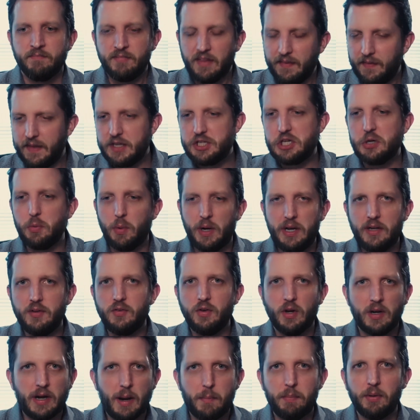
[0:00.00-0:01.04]
then she went
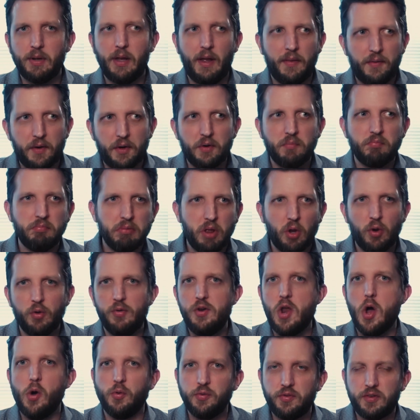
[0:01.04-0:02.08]
into a couple other little
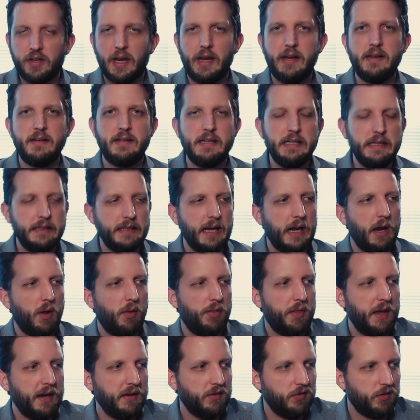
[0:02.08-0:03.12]
notes, kind of detail
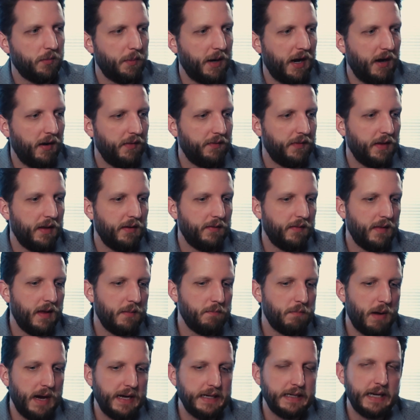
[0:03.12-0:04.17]
things about it
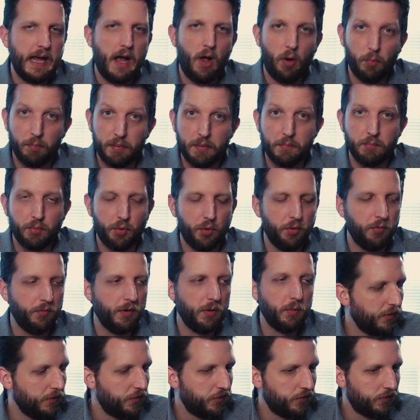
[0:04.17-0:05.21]
that might help improve
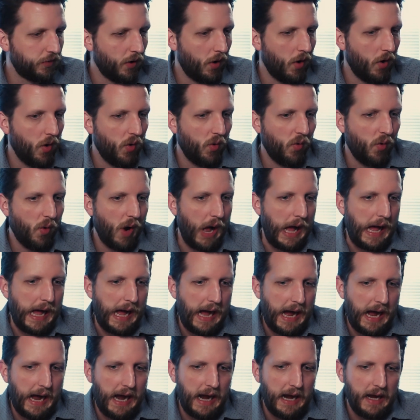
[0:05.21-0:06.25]
it. So
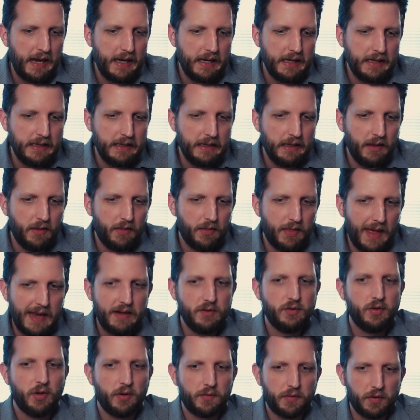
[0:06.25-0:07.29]
I
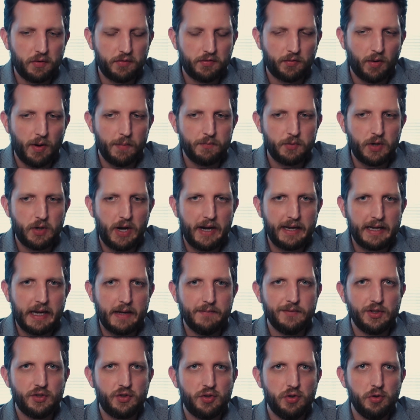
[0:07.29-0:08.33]
then took the script and I
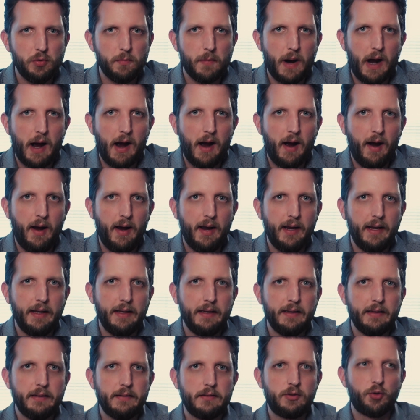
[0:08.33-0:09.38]
gave it to
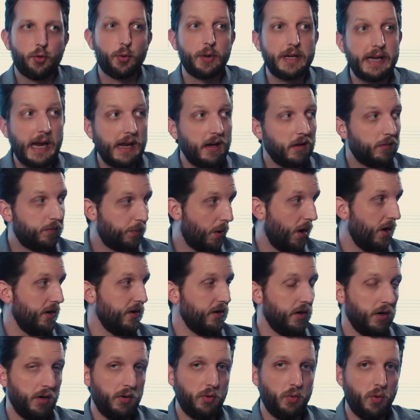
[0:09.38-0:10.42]
my creative
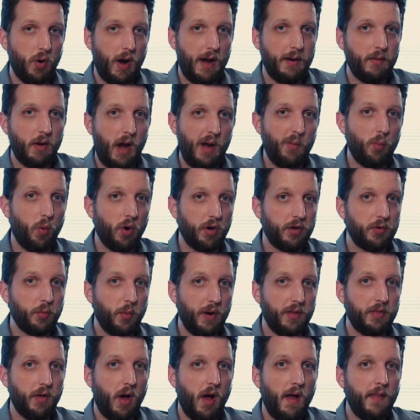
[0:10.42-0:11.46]
partner, who I worked
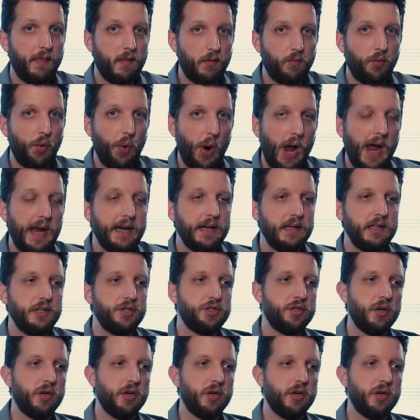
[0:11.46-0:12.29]
with on the variety